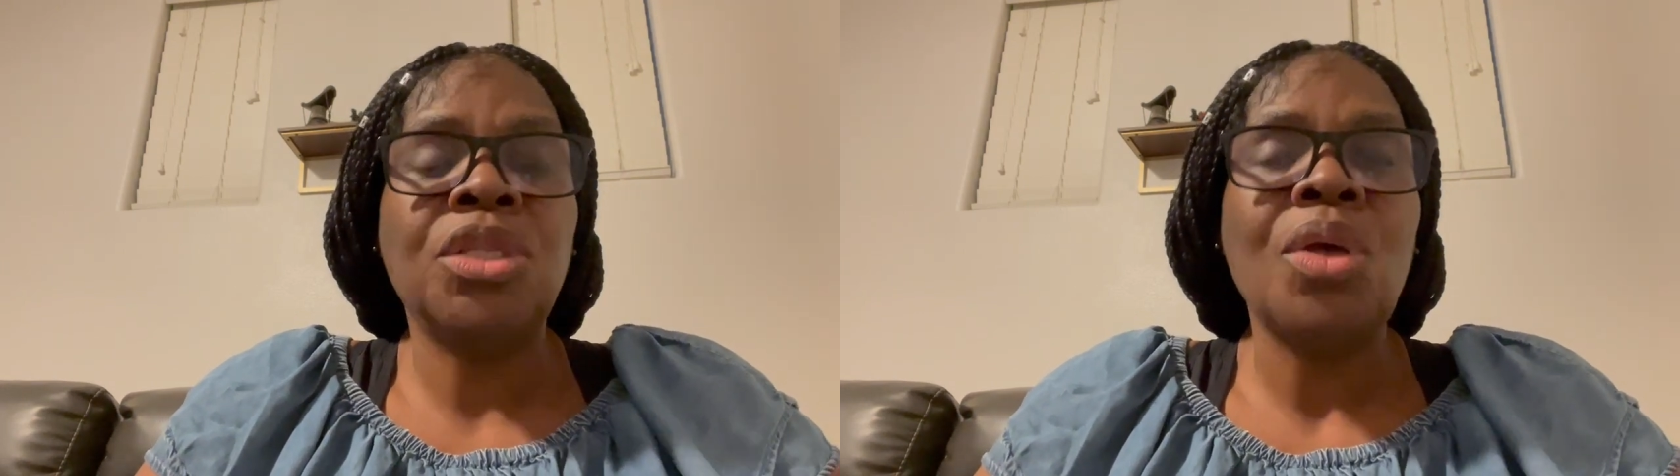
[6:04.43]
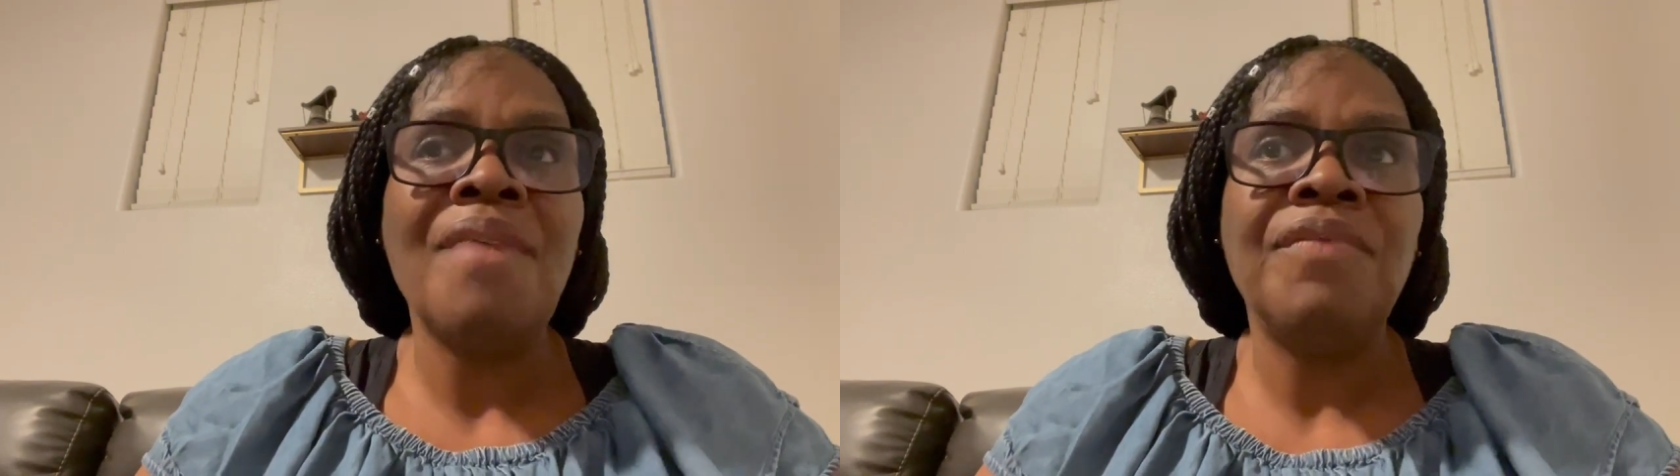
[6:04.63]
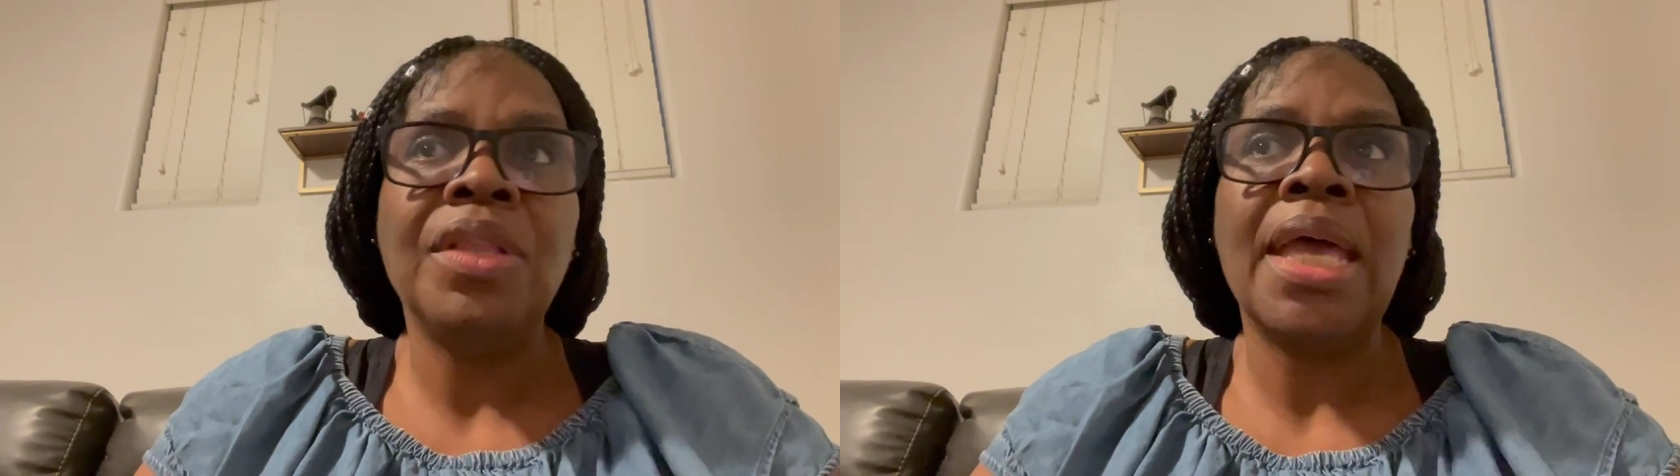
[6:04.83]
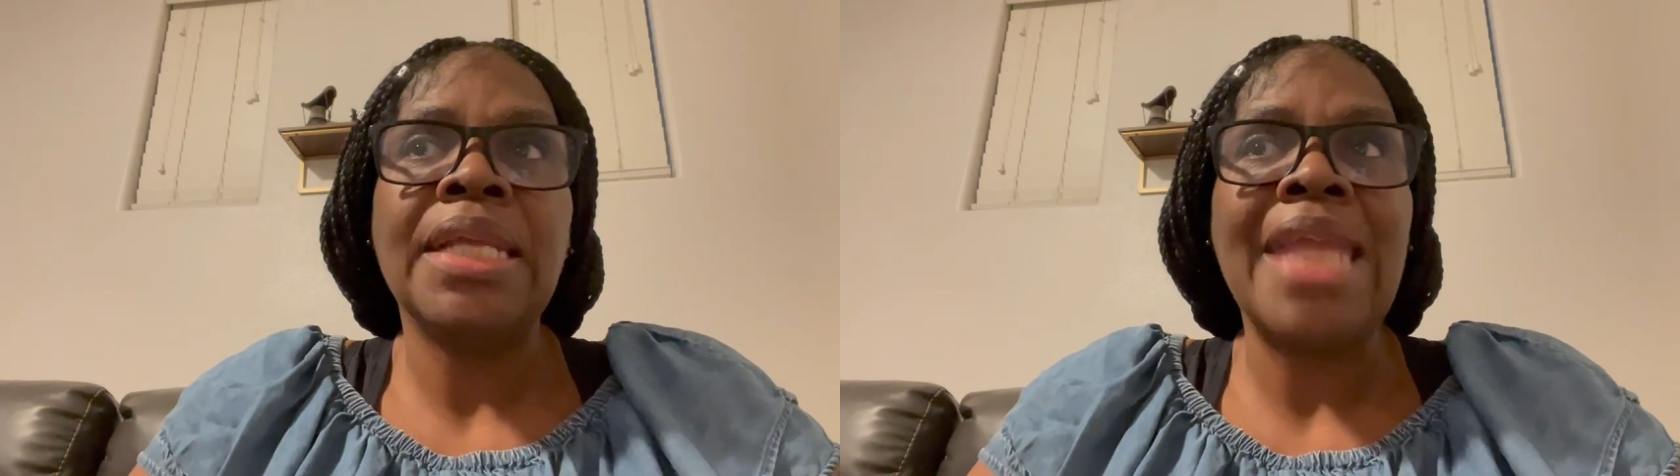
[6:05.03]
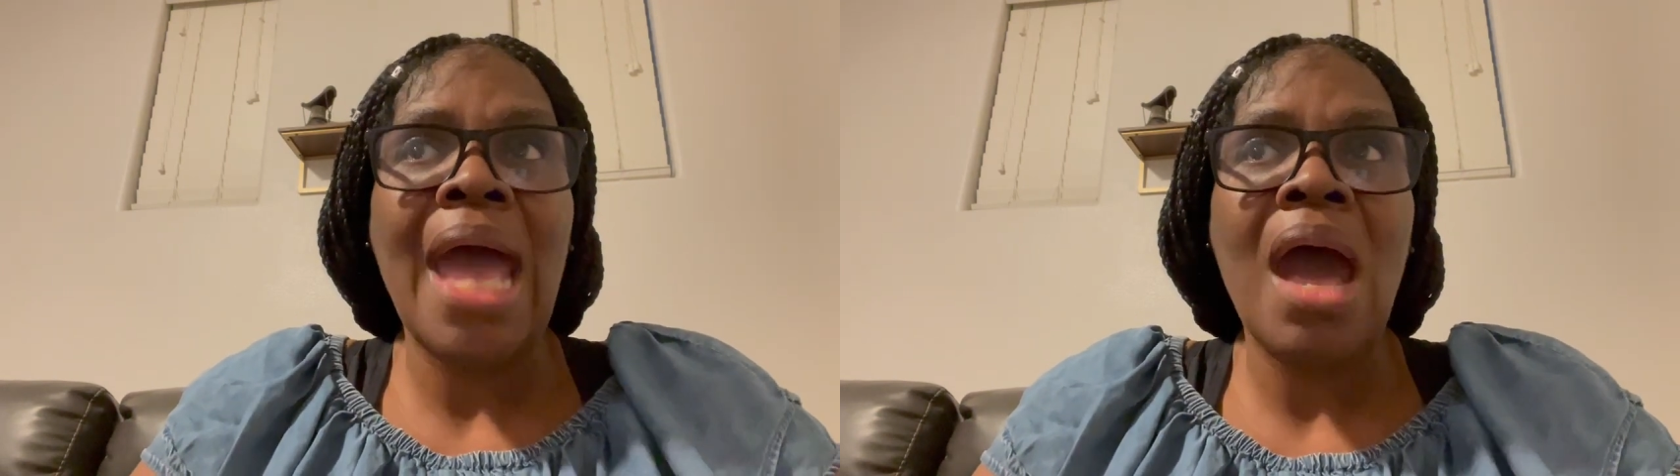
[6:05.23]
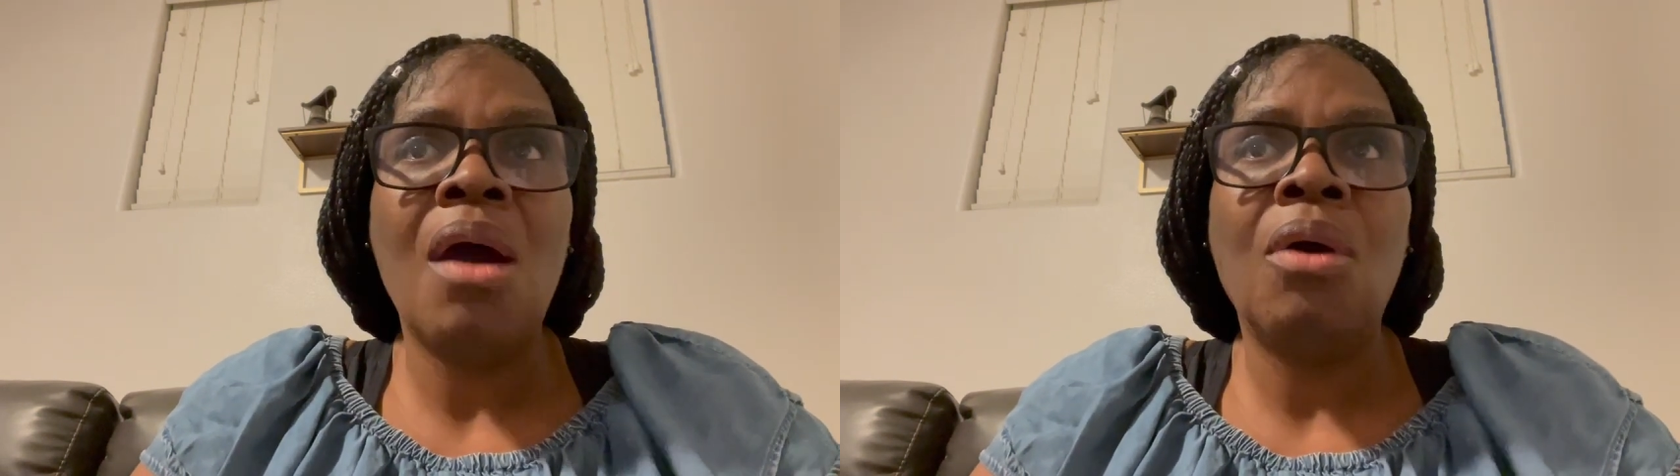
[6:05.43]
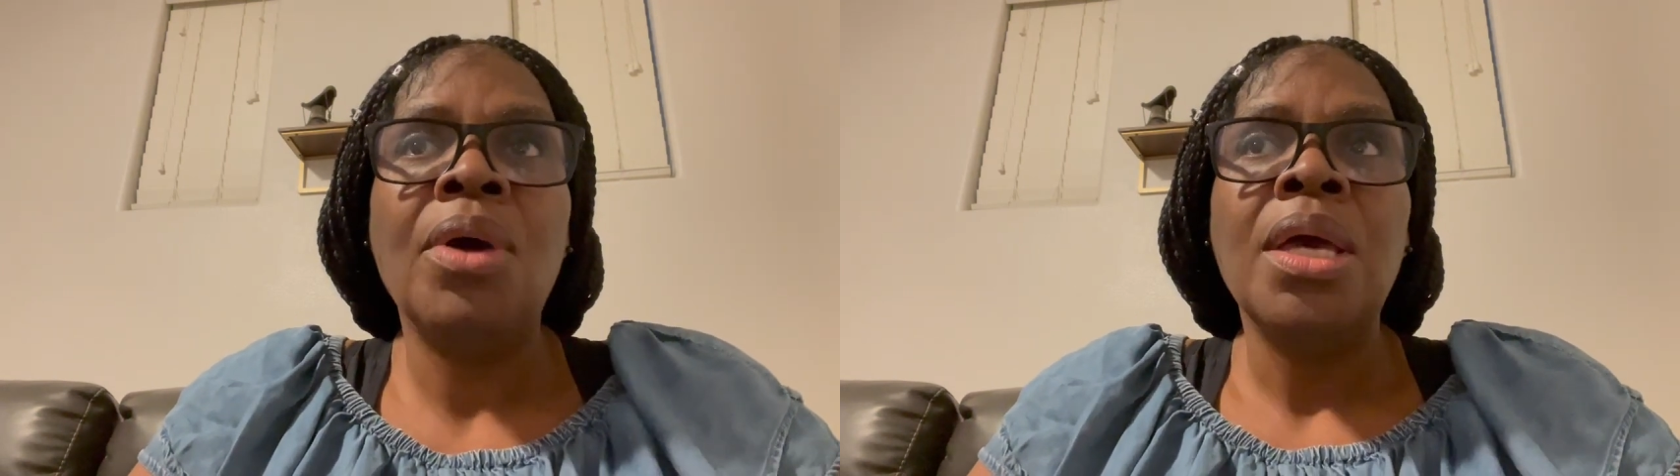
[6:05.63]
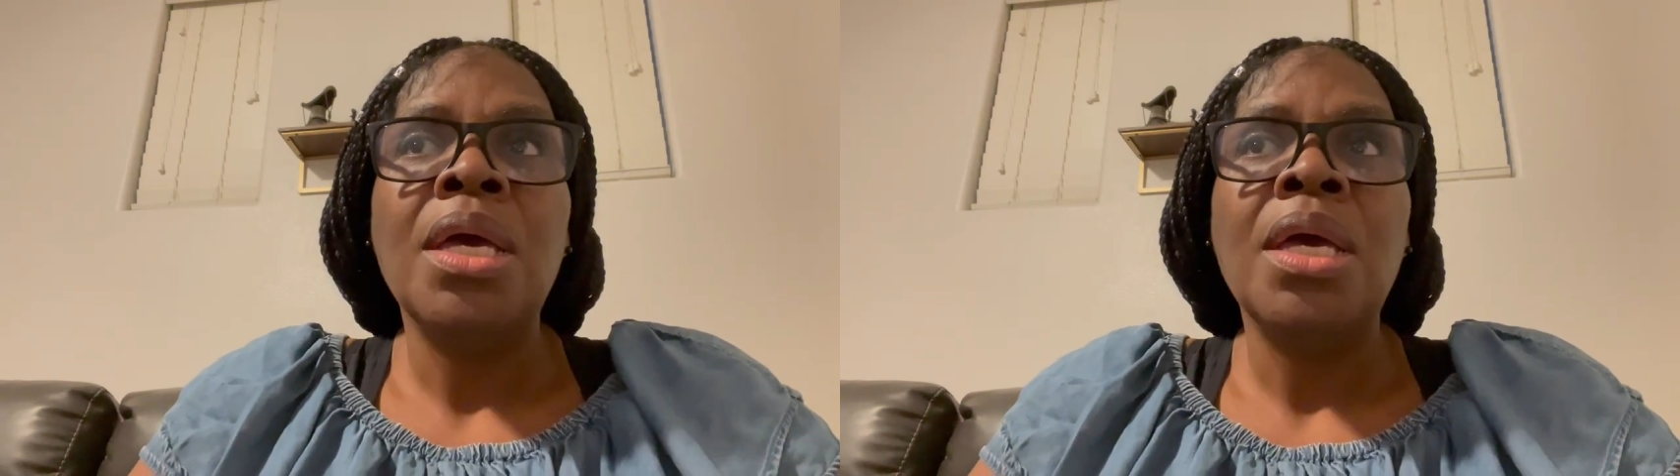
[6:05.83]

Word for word: so I feel like now,